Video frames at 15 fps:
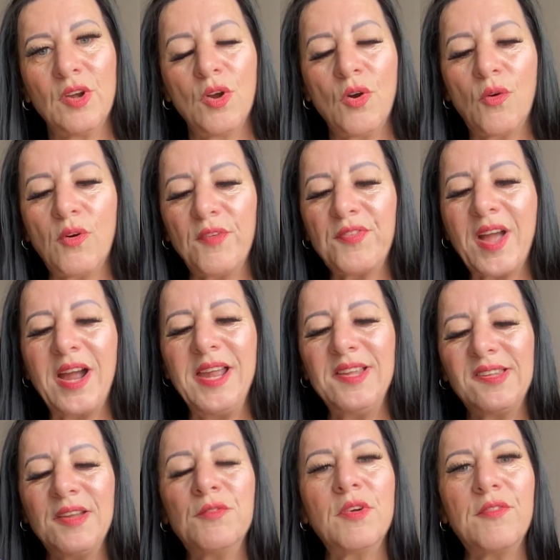Or if that
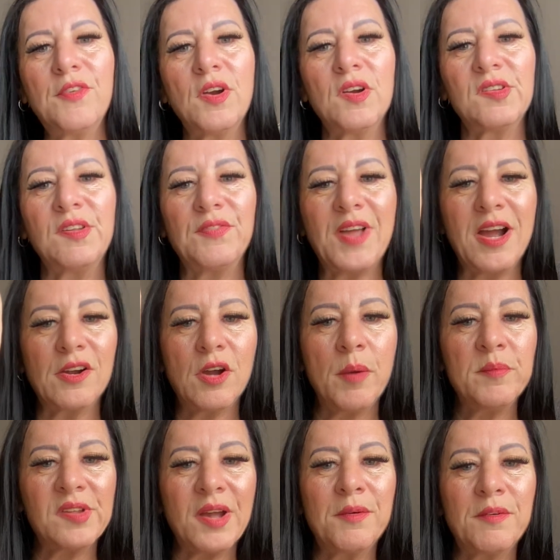is in reverse, if that
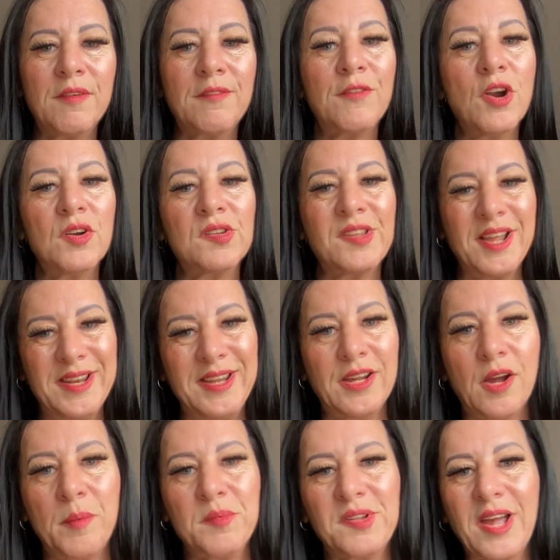comes out in reverse, then it
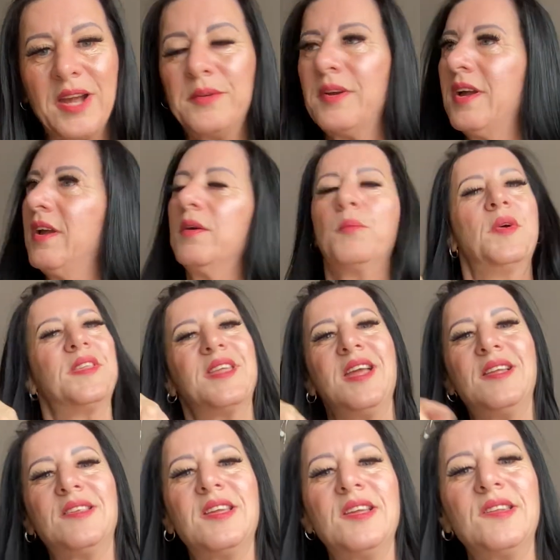comes out with
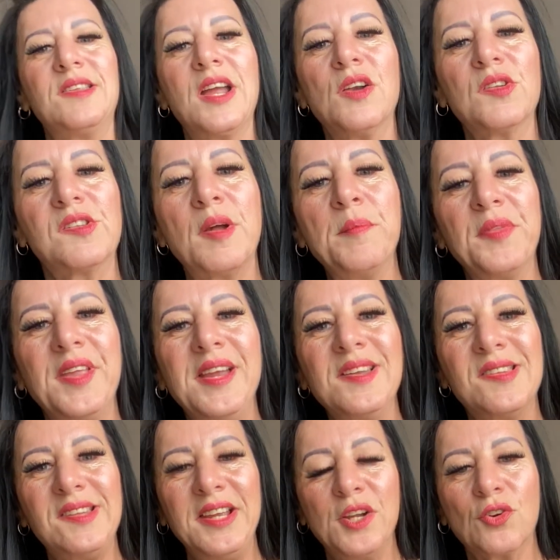there's something
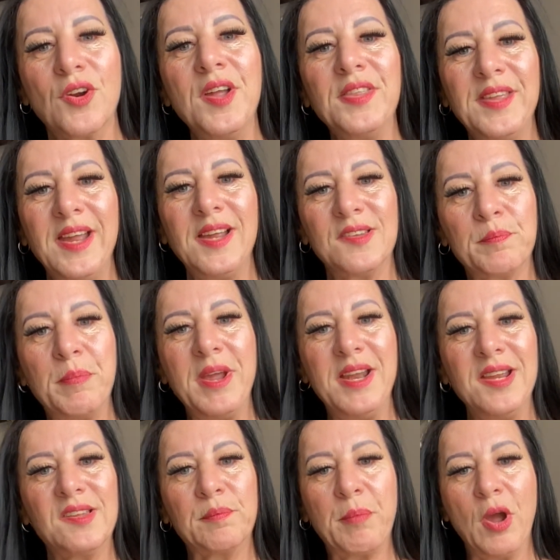secret that has been
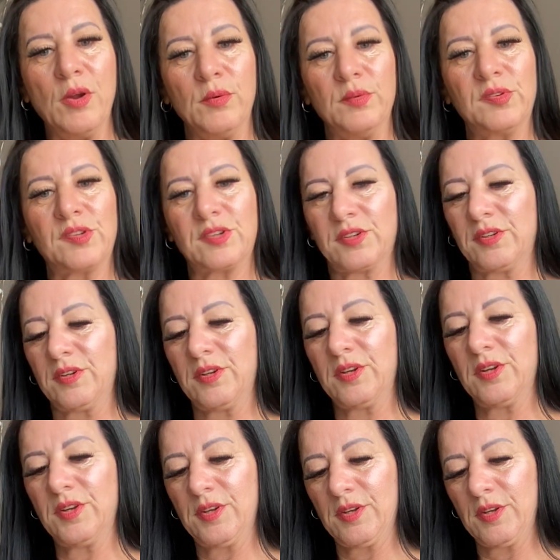exposed.
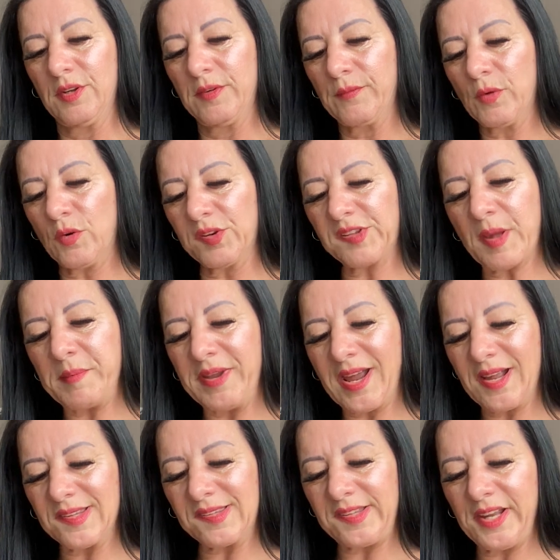Or somebody
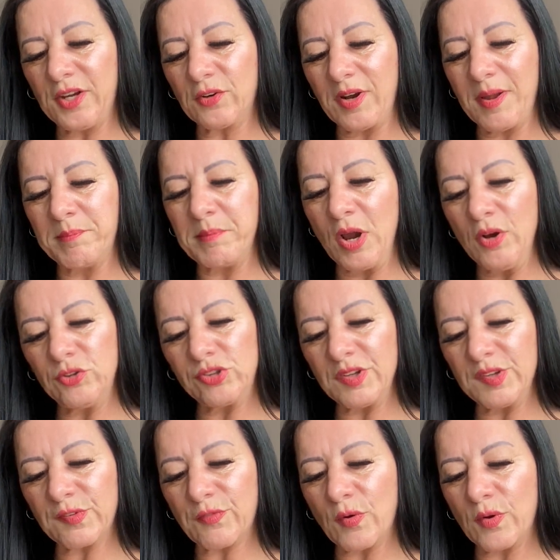has secret
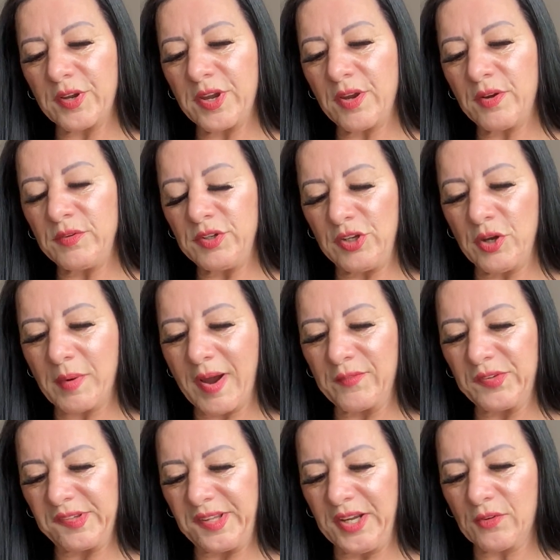emotions for you, you have
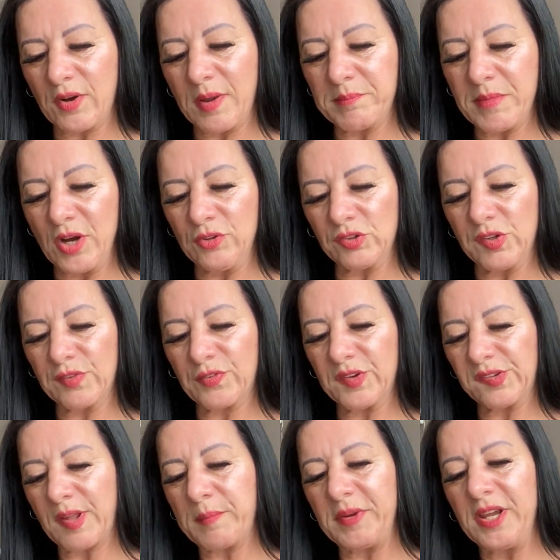secret emotions for
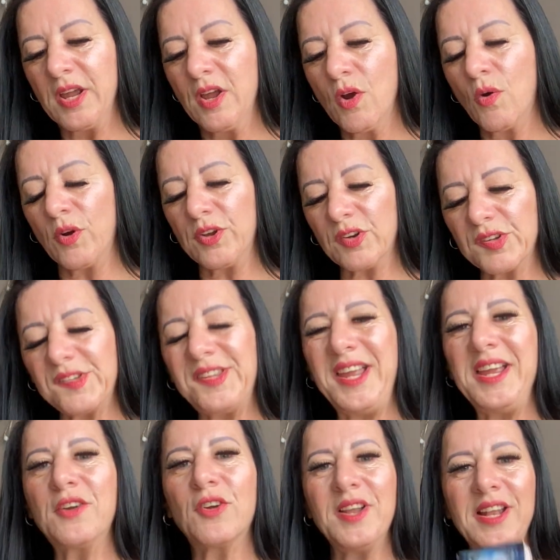somebody, or you're
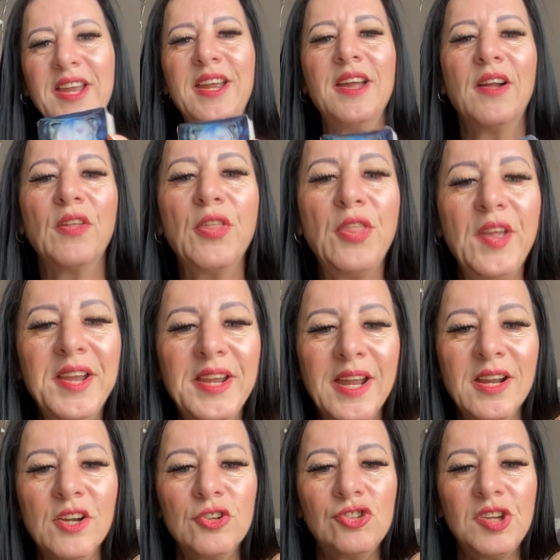secretly thinking,
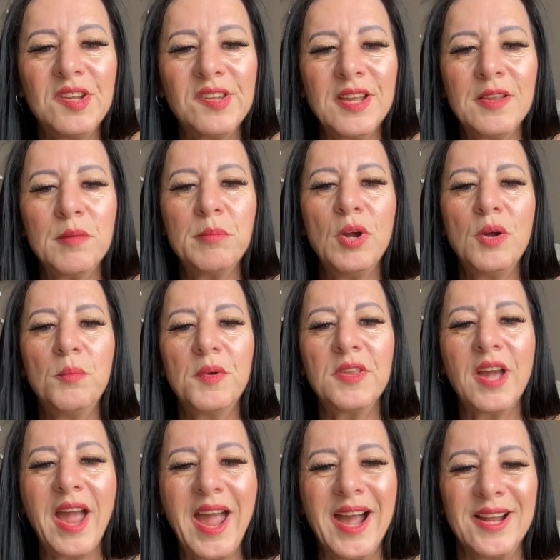because she's in the moon with
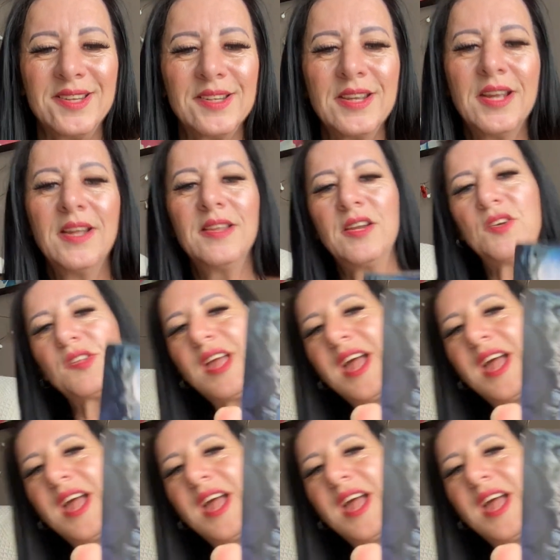a head. There's a